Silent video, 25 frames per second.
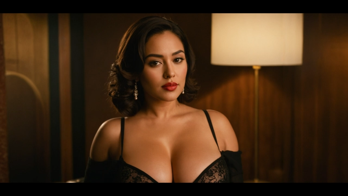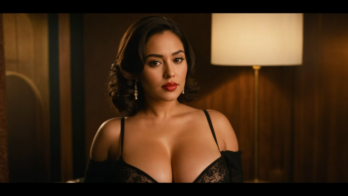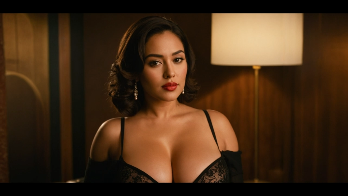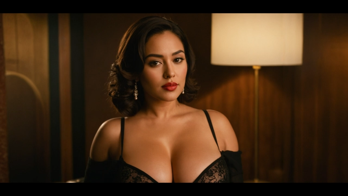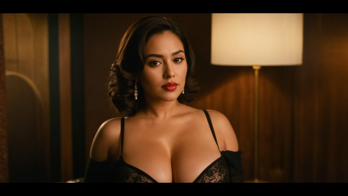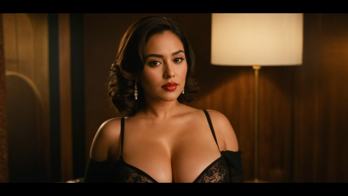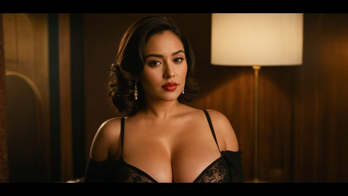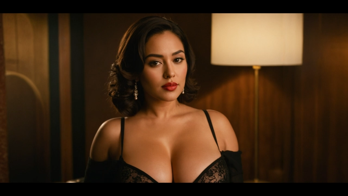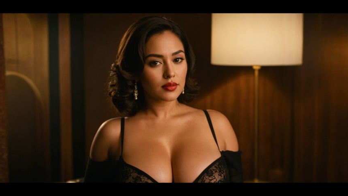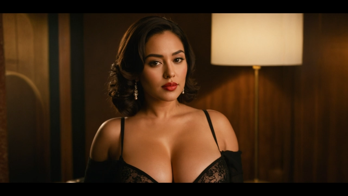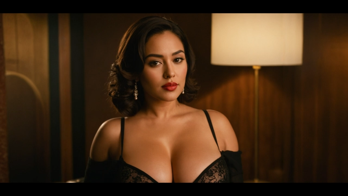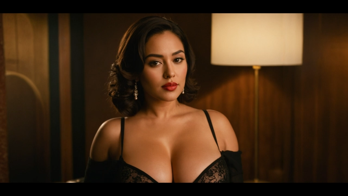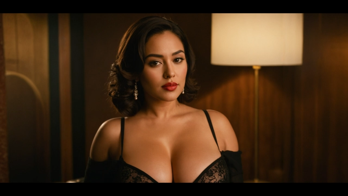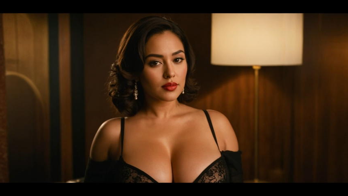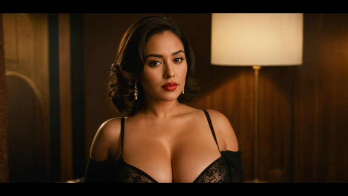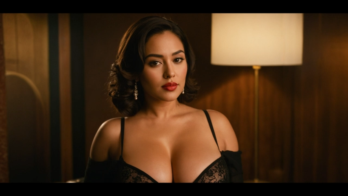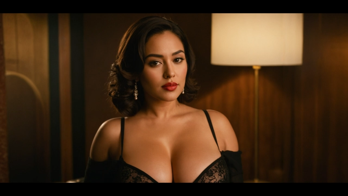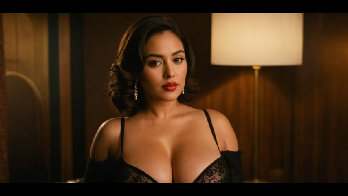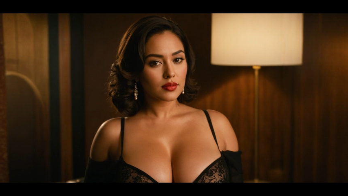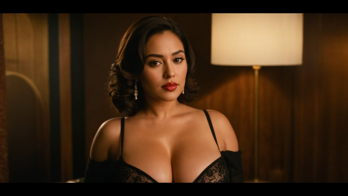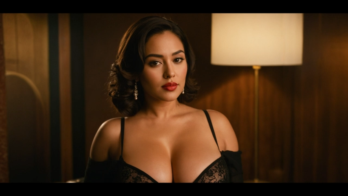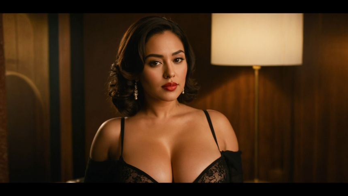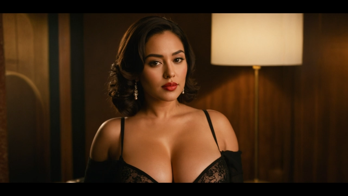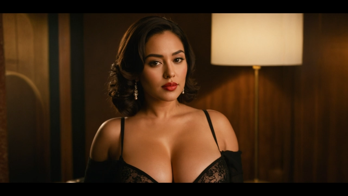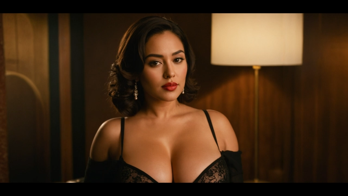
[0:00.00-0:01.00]

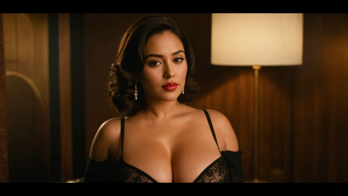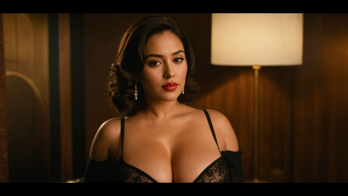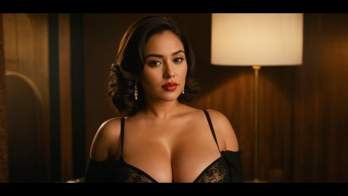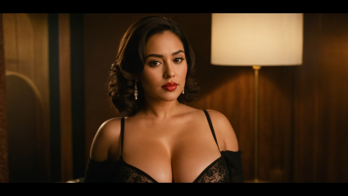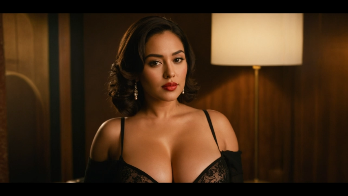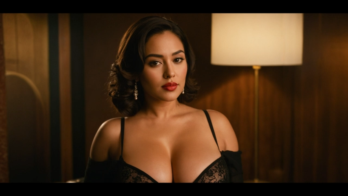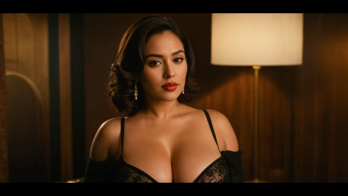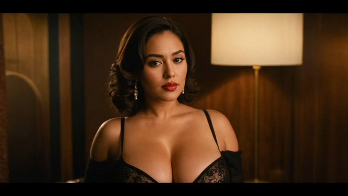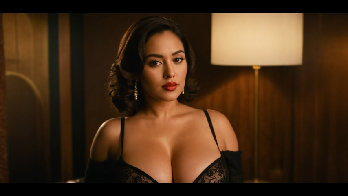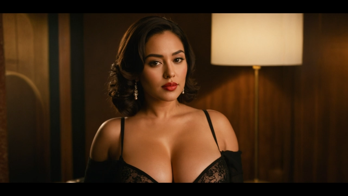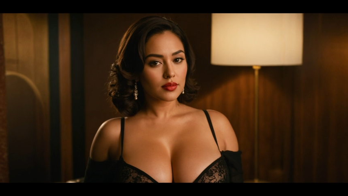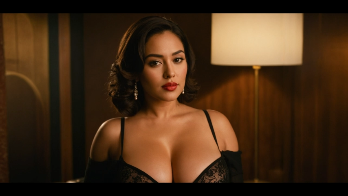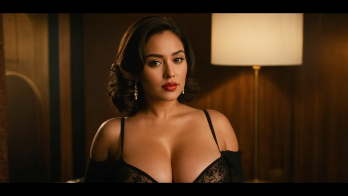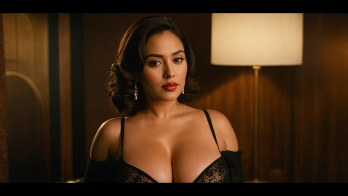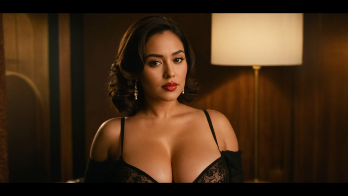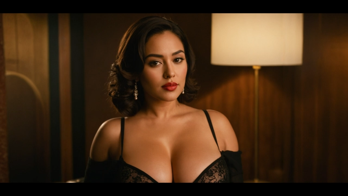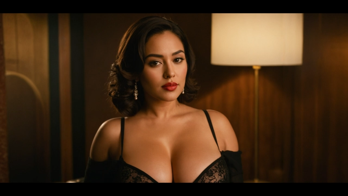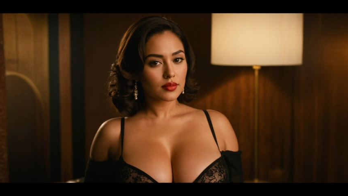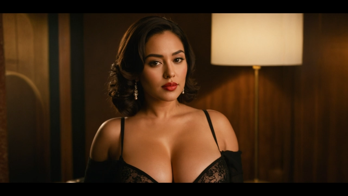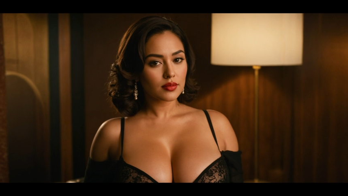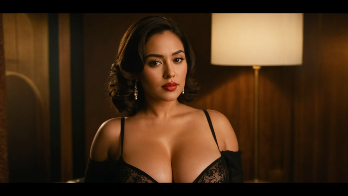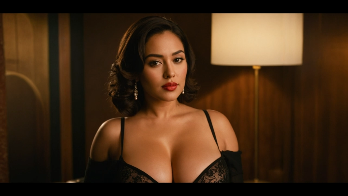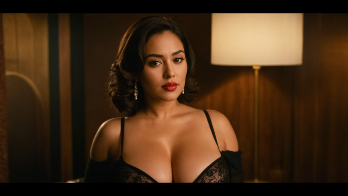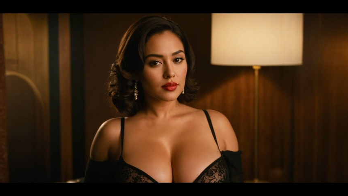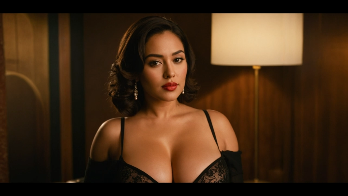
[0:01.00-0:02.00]

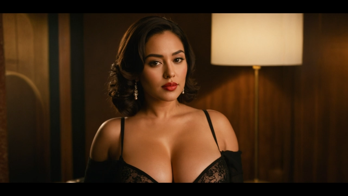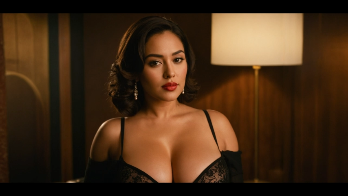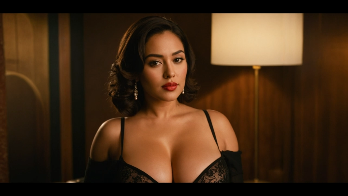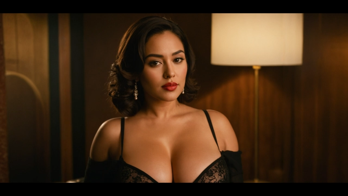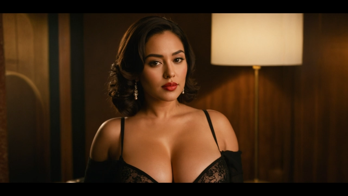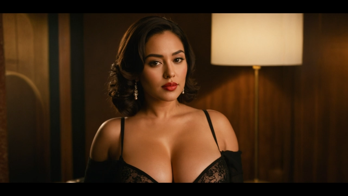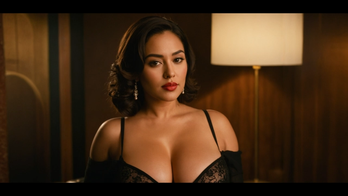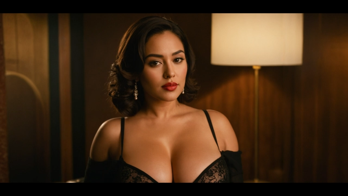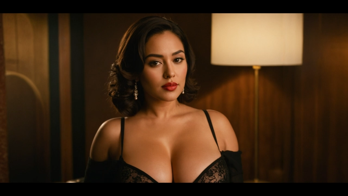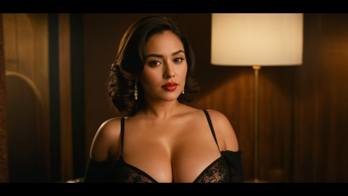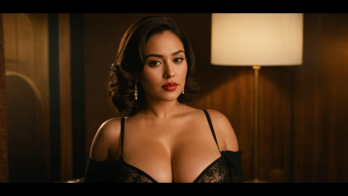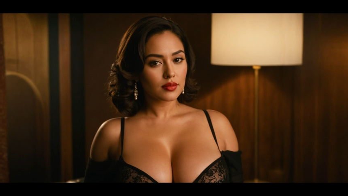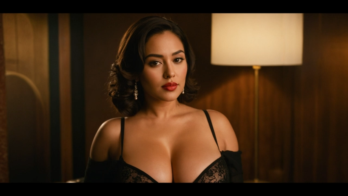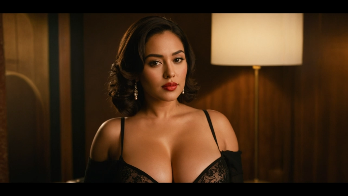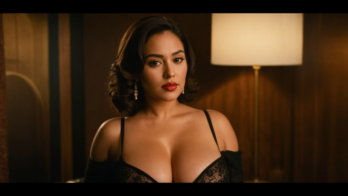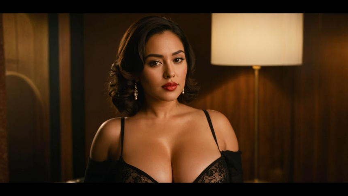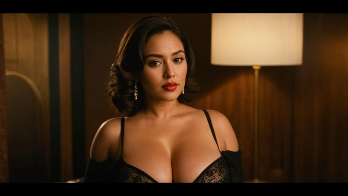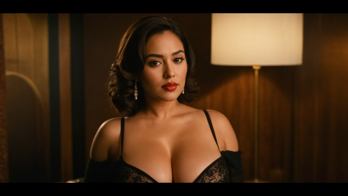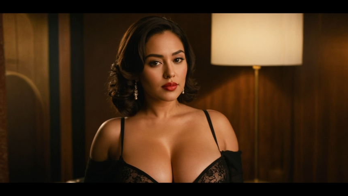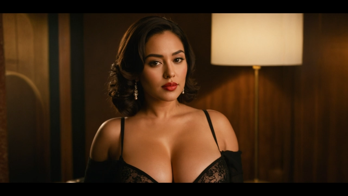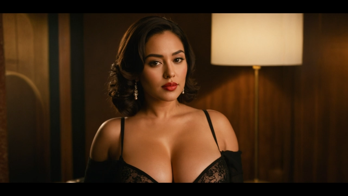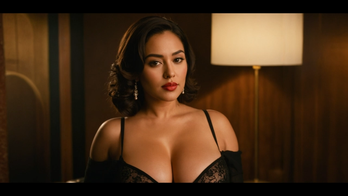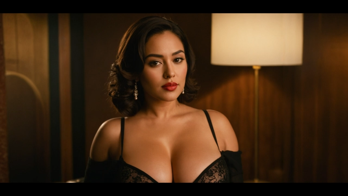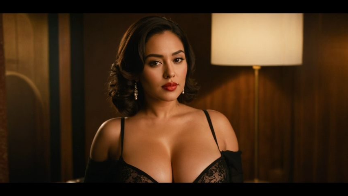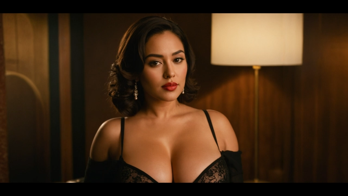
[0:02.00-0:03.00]

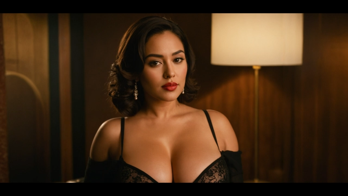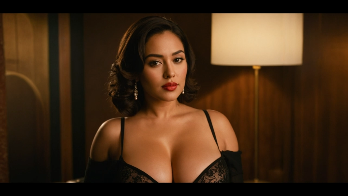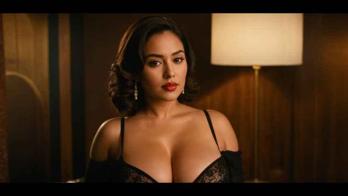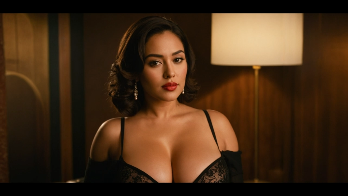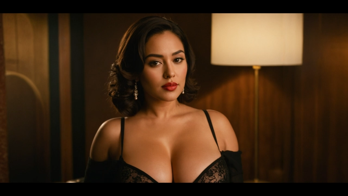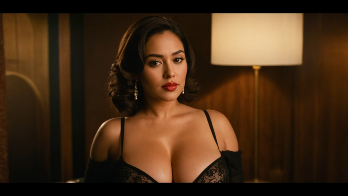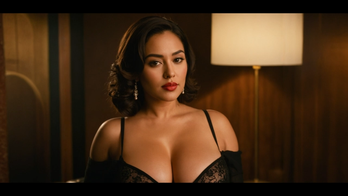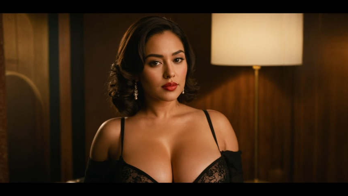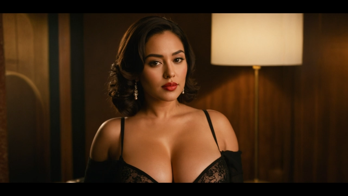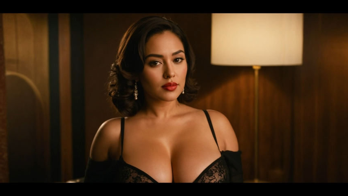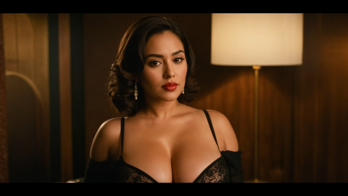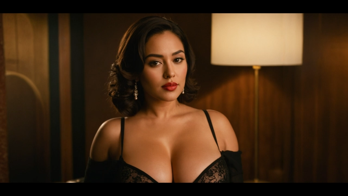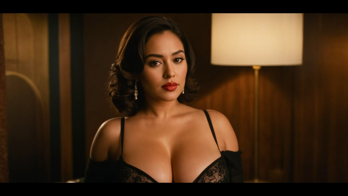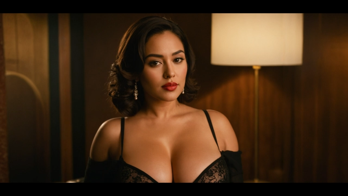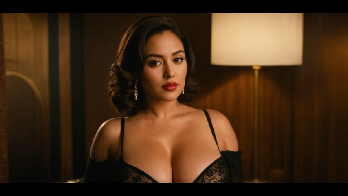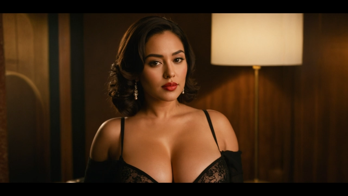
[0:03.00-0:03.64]
[no speech]